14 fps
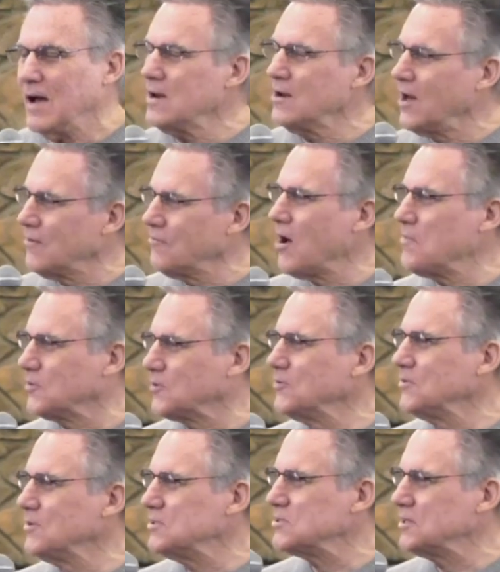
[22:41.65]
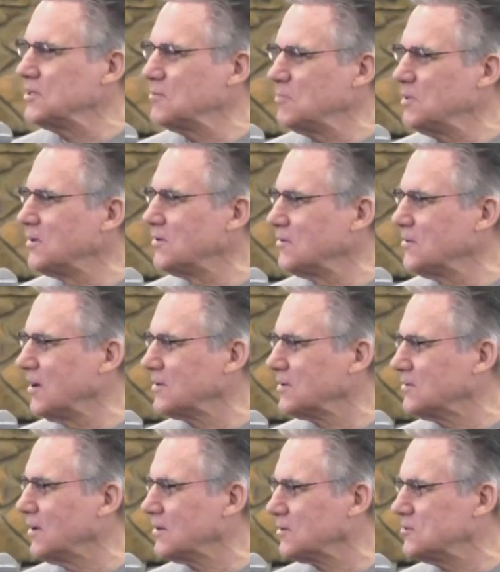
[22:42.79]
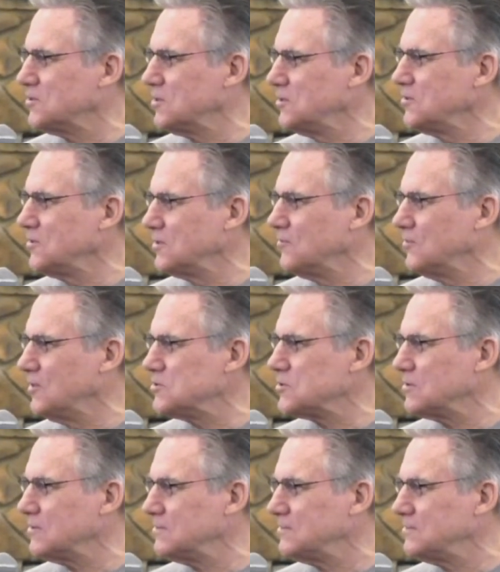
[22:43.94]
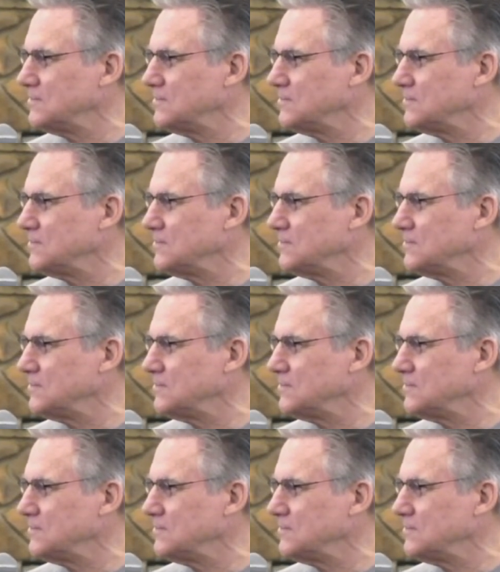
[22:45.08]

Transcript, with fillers: I had a lot of opportunities to get bitter and not, not continue in the vision.